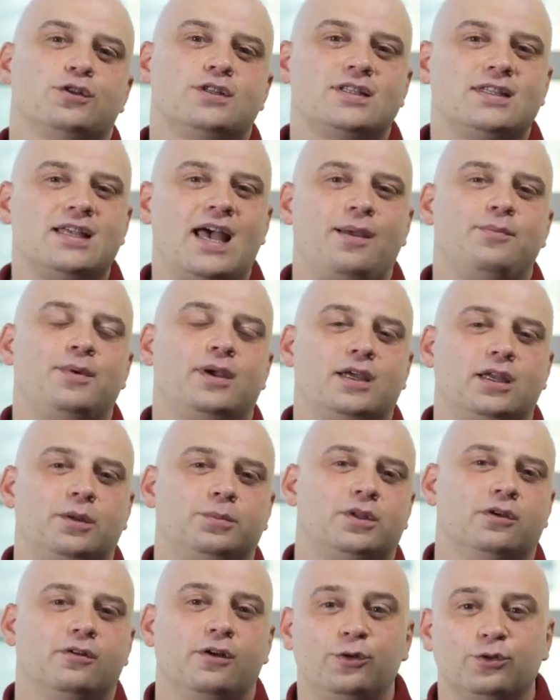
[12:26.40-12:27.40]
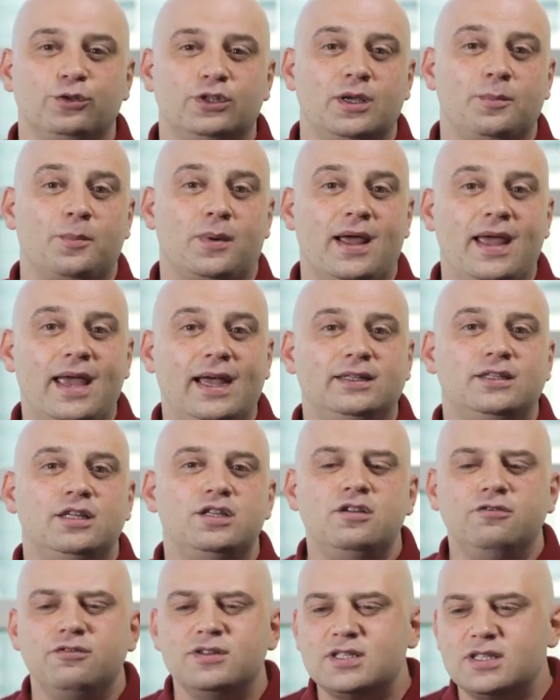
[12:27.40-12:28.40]
The second problem is
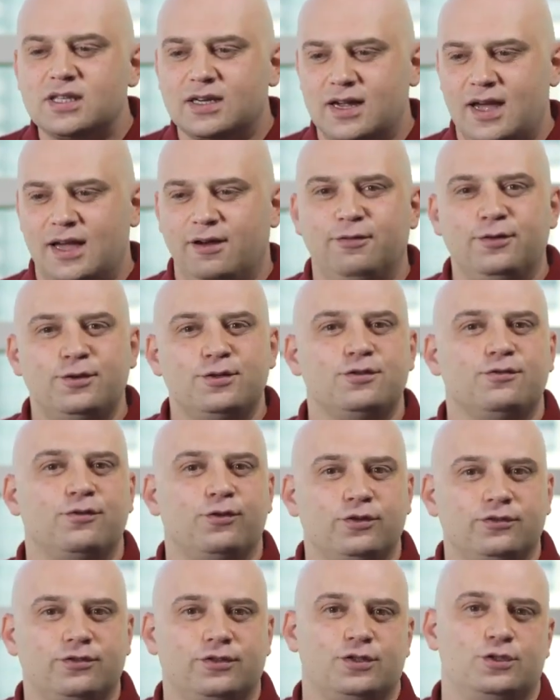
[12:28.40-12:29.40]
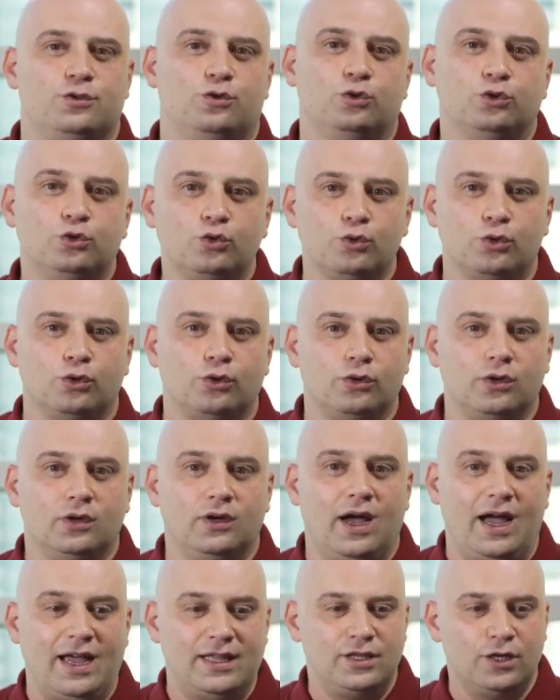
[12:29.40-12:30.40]
that cryptocurrency projects don't
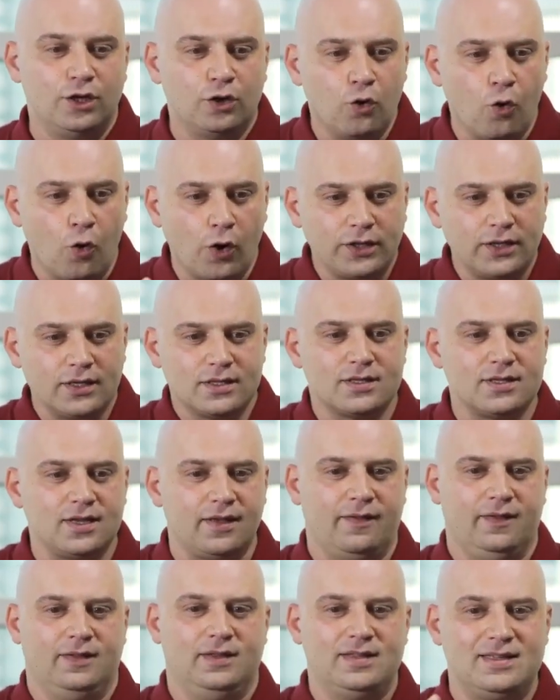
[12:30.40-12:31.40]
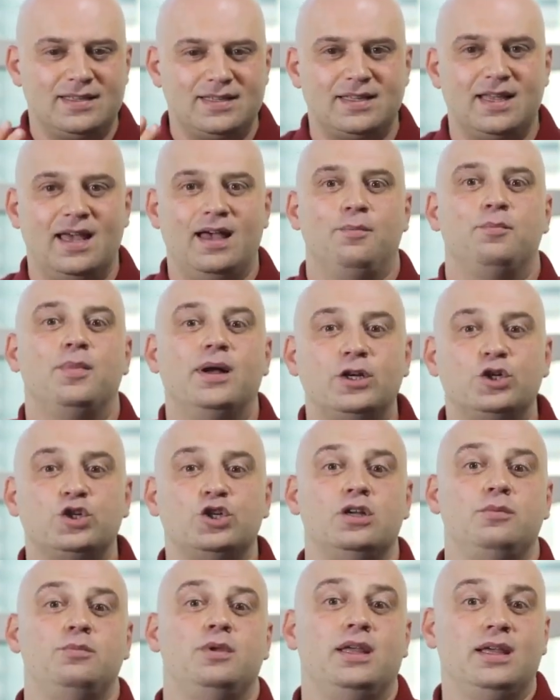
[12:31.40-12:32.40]
build their infrastructure. They are
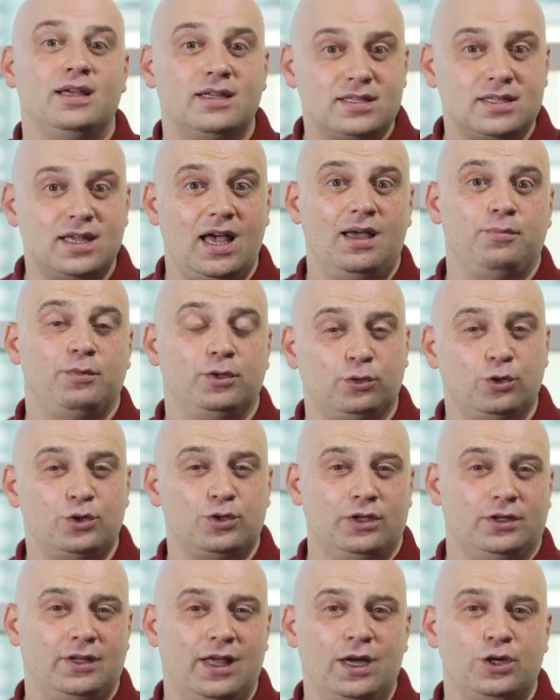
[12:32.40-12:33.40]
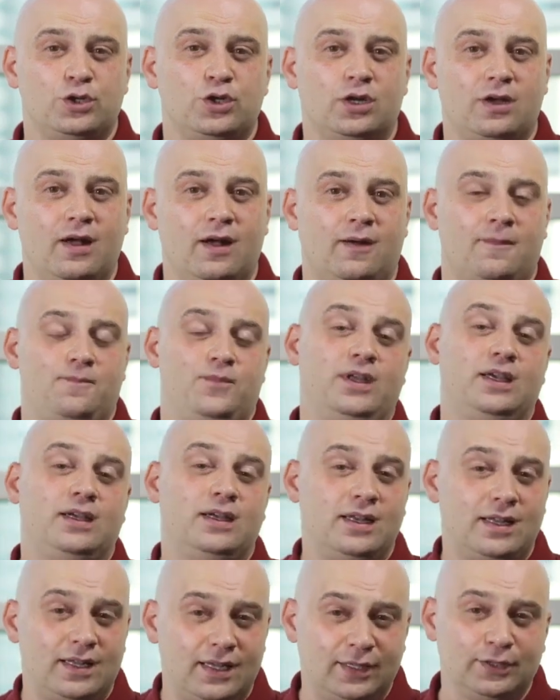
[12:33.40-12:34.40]
chasing big money,
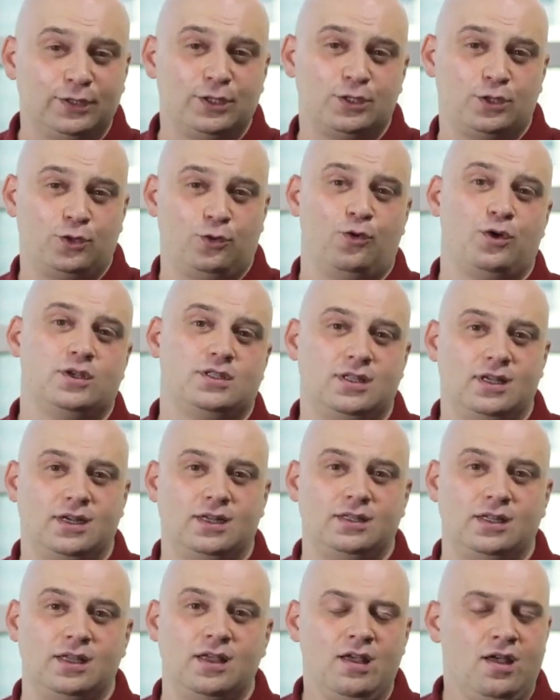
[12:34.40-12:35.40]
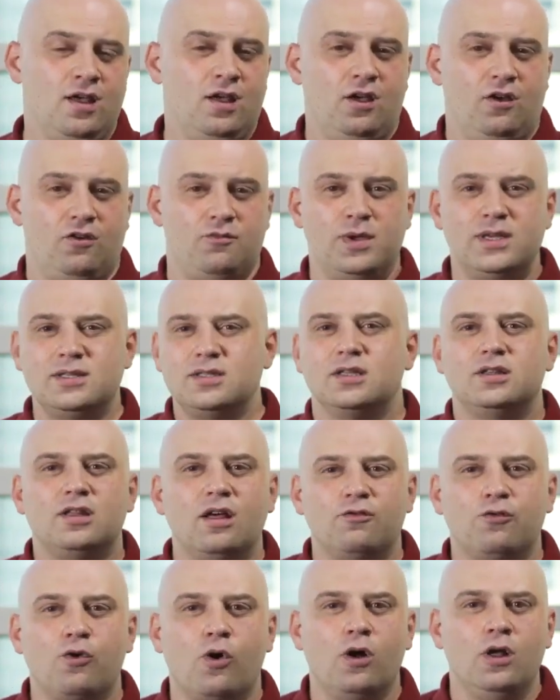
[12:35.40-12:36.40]
just like customers, on the wrong
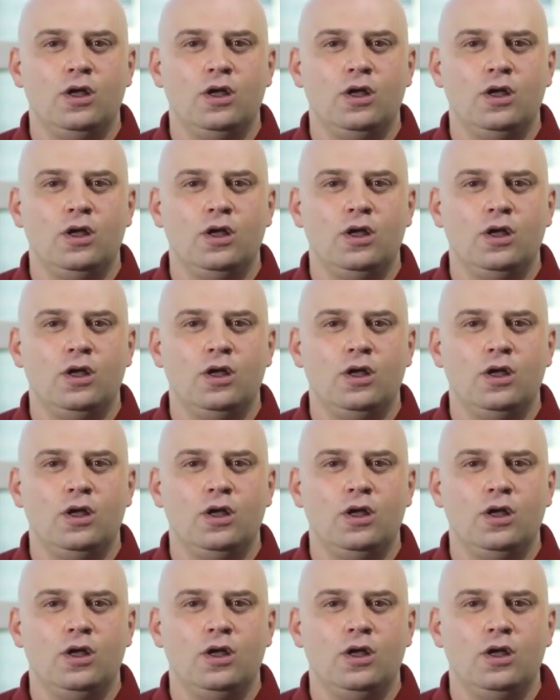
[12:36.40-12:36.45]
side.